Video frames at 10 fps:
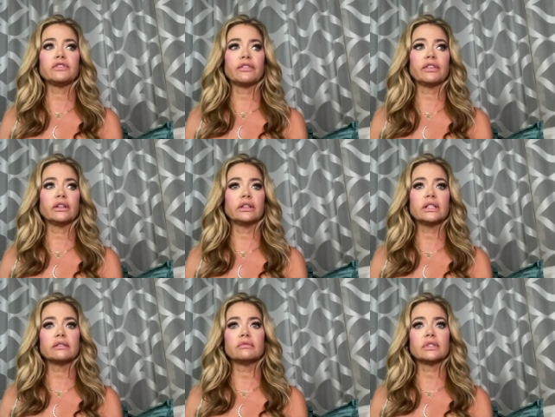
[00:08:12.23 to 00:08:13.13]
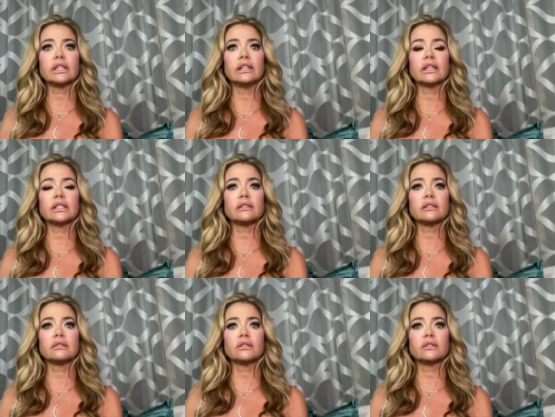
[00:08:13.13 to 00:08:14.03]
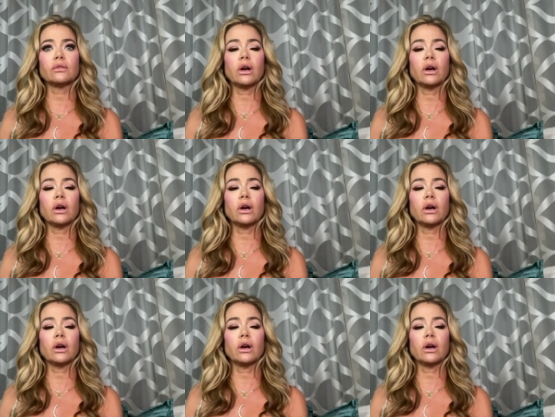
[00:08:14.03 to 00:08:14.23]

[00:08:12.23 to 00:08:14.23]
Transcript: definitely seen that's